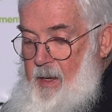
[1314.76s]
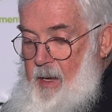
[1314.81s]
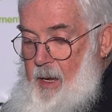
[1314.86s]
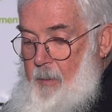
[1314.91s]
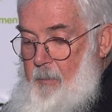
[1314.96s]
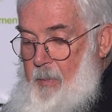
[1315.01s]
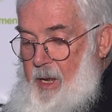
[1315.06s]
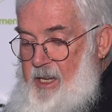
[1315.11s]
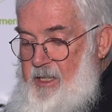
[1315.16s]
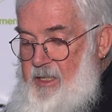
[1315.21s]

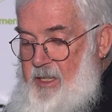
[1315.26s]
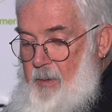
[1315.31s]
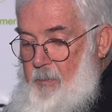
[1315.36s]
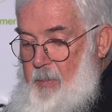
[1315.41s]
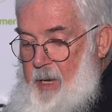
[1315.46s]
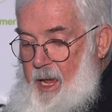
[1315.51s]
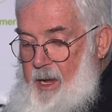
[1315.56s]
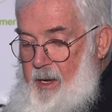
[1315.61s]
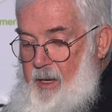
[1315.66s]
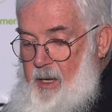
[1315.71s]
A master
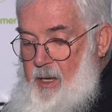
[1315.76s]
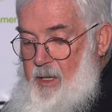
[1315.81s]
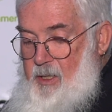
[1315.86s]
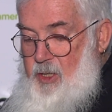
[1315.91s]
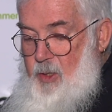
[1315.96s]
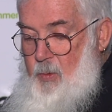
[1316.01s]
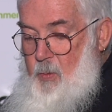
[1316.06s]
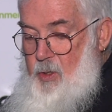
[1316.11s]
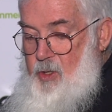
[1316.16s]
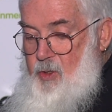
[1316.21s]
blackout
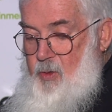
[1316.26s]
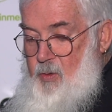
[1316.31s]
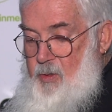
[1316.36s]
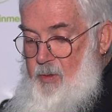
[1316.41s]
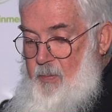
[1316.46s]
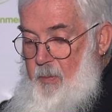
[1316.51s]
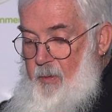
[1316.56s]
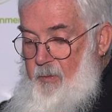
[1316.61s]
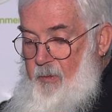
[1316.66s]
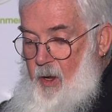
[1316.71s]
switch
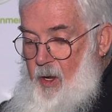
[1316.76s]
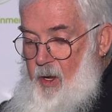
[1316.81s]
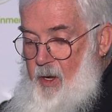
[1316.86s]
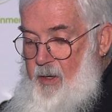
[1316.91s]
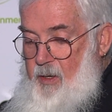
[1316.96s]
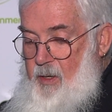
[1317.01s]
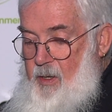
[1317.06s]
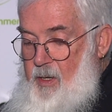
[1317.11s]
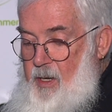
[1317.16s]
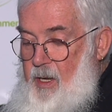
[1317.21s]
was
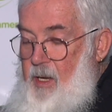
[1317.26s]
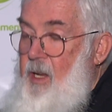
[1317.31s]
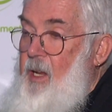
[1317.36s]
provided,